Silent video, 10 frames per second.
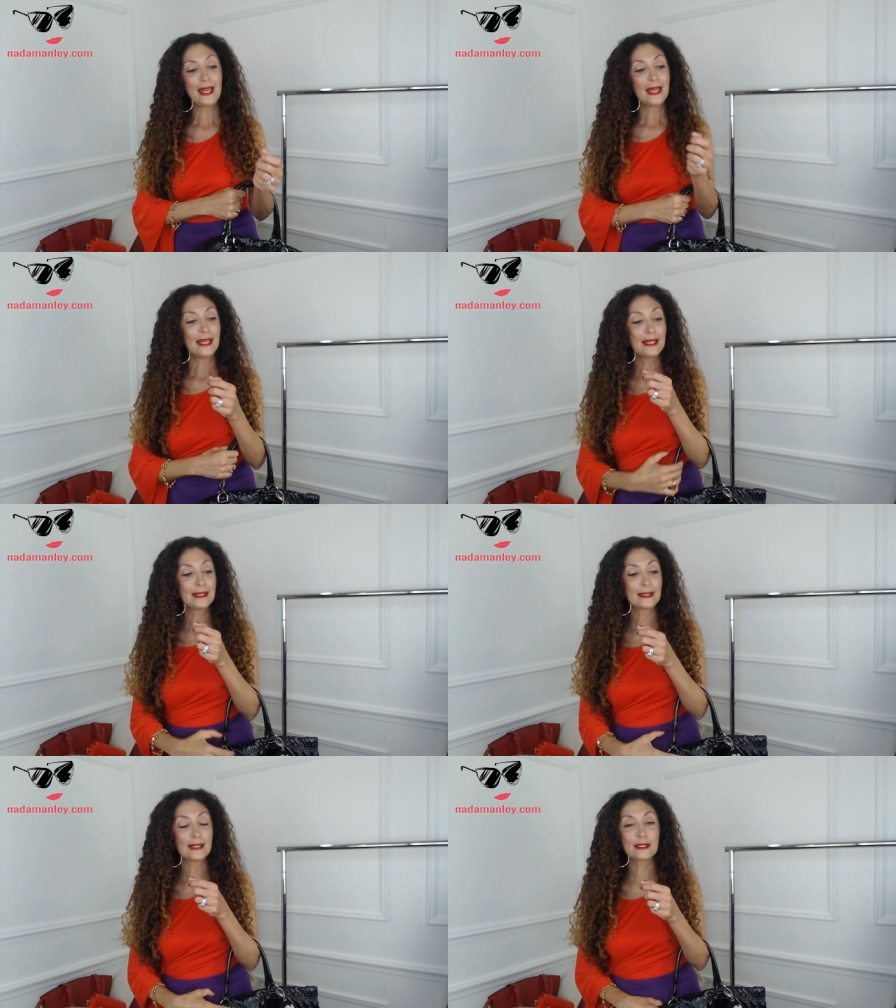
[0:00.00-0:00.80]

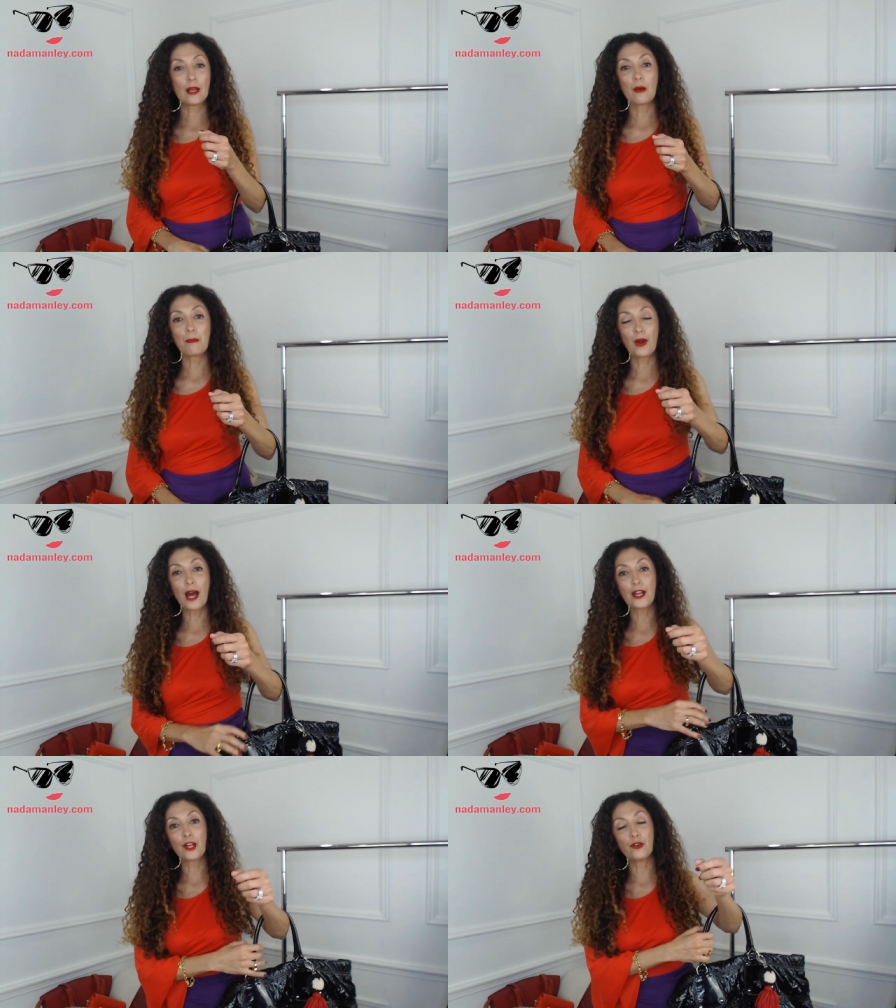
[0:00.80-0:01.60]
Is this
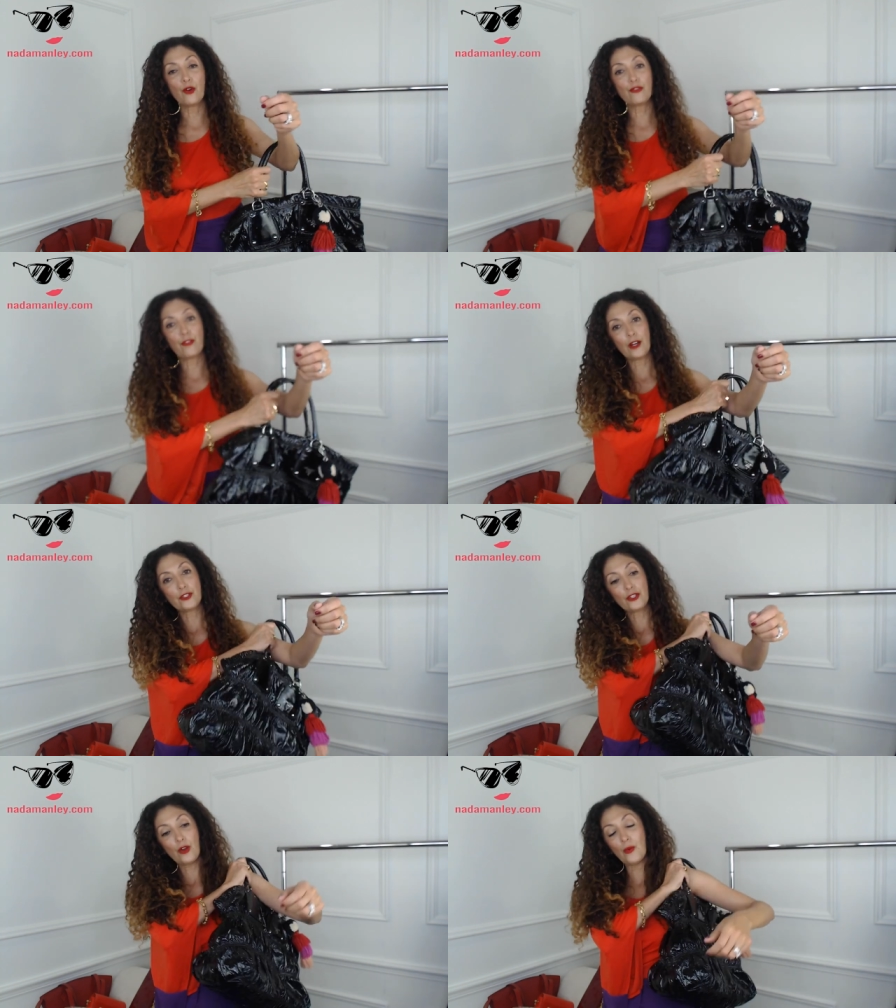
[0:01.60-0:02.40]
Prada Gaufre
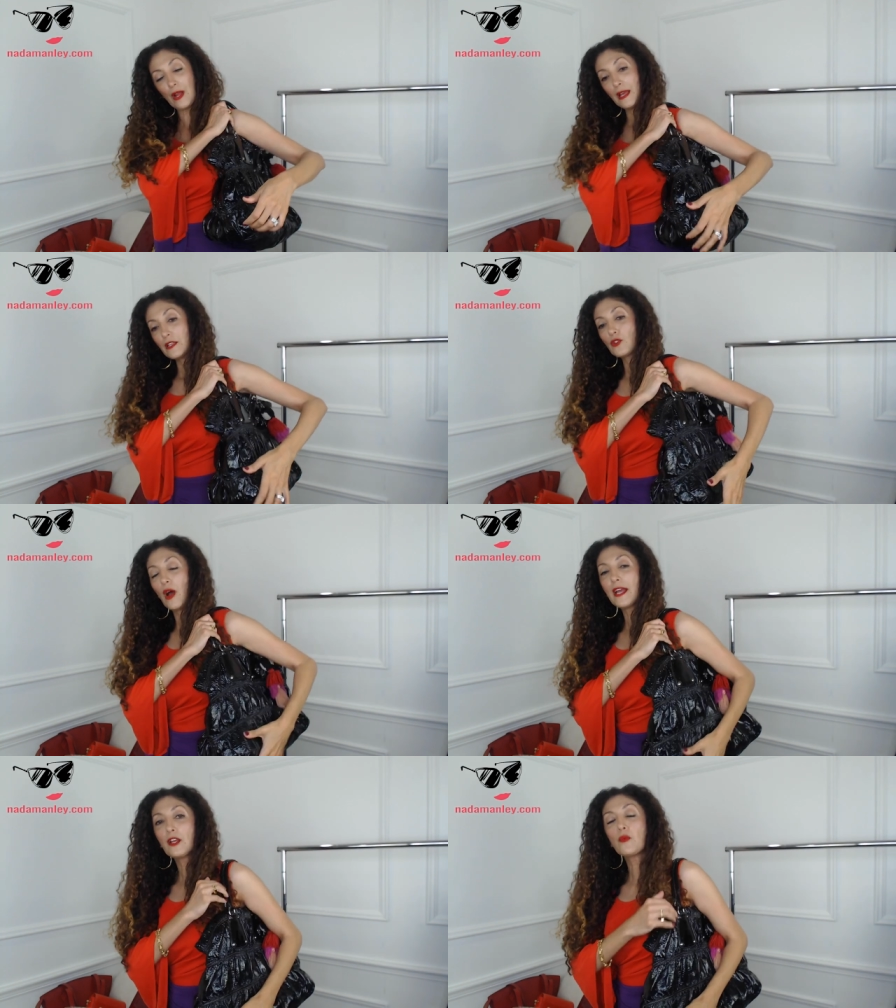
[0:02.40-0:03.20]
tote. So
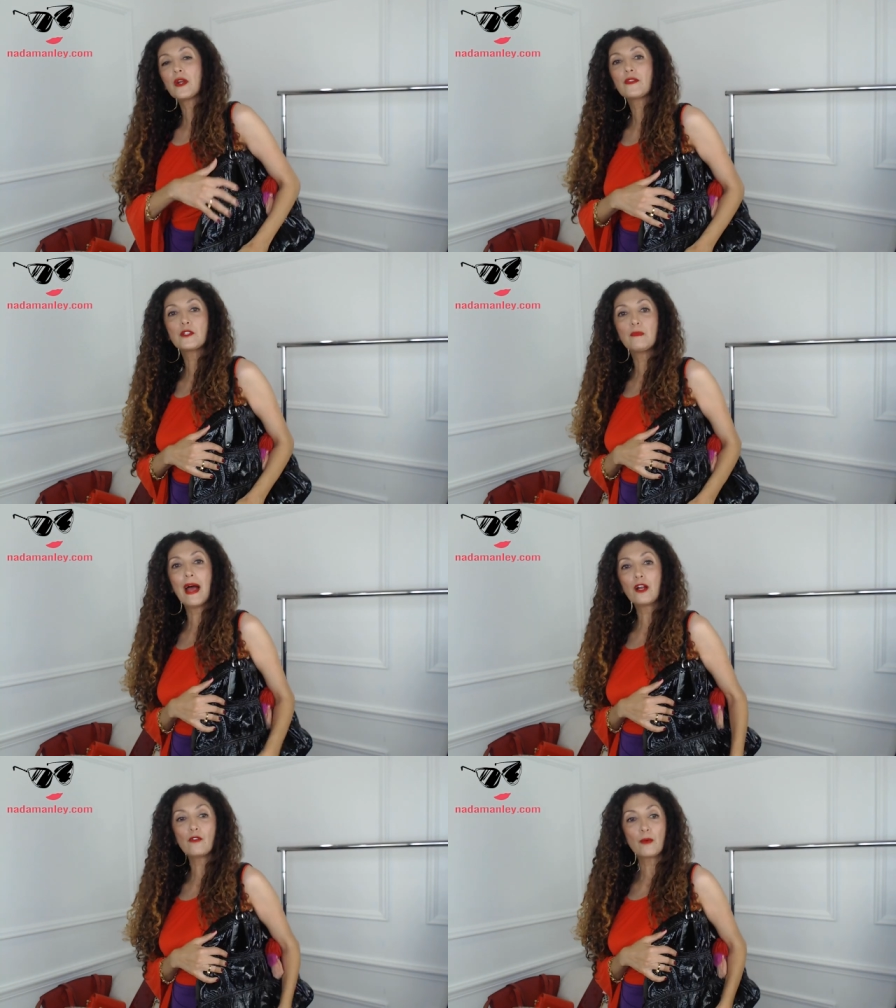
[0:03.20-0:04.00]
I can wear this
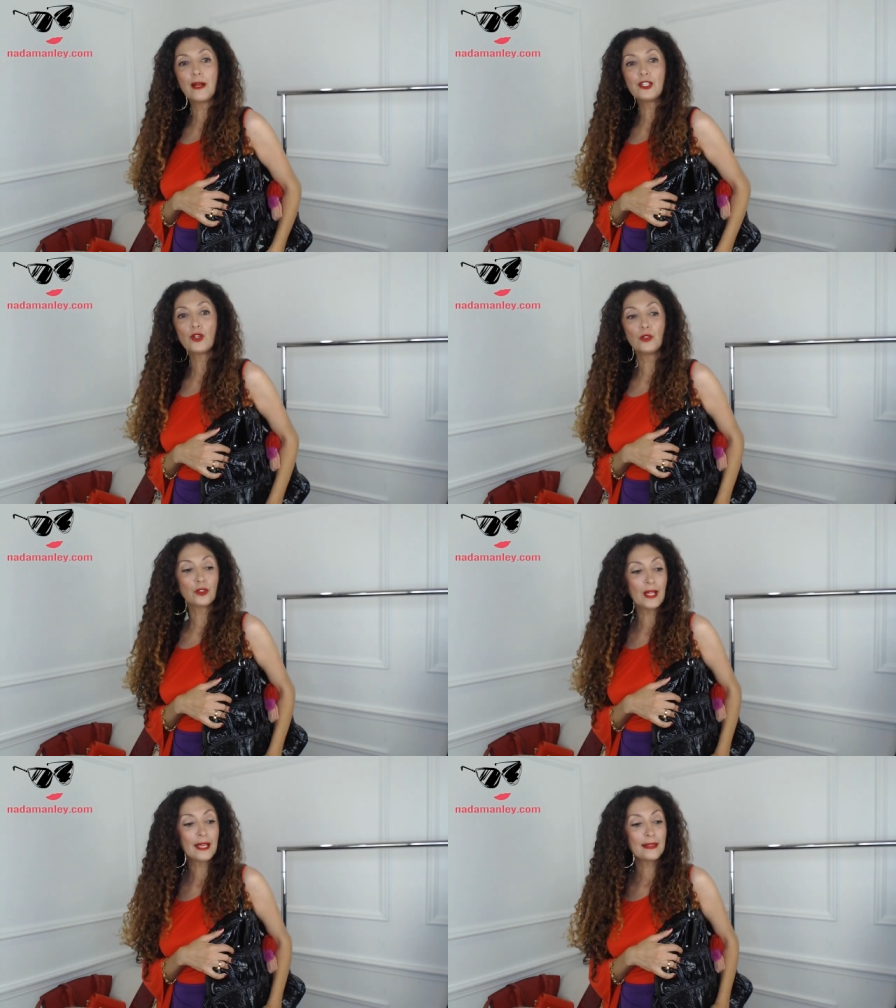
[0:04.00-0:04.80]
bag over my shoulder
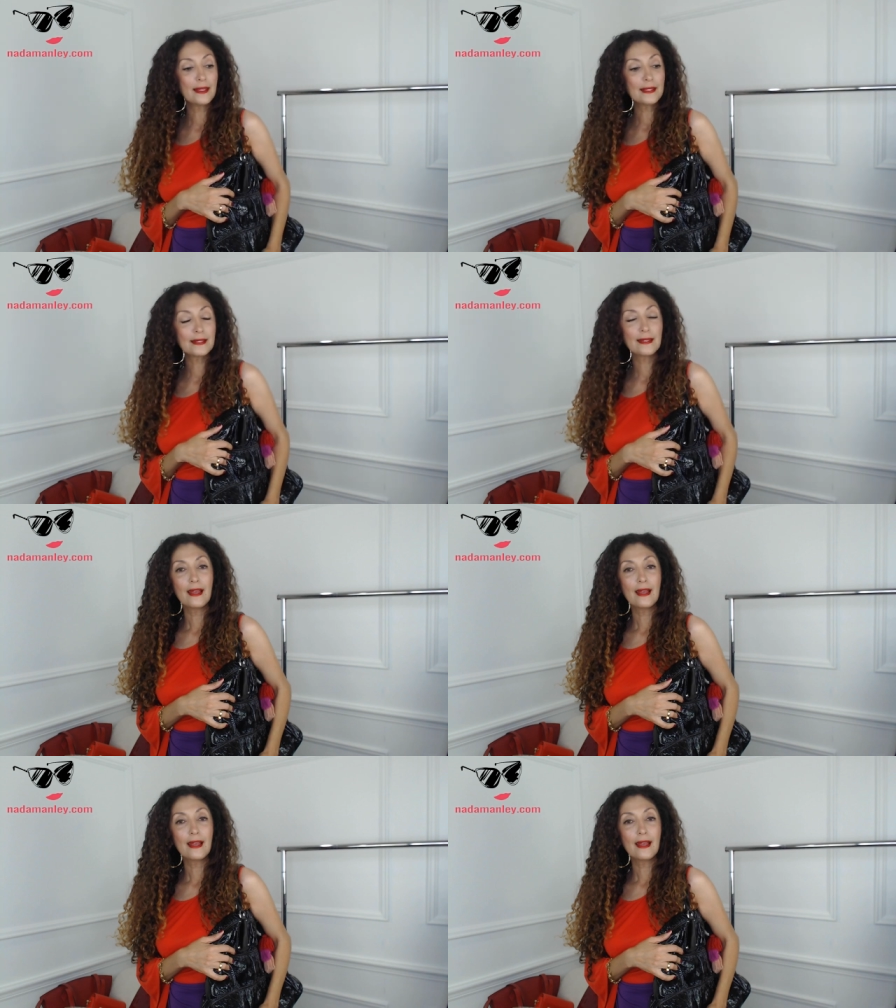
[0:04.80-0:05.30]
like this,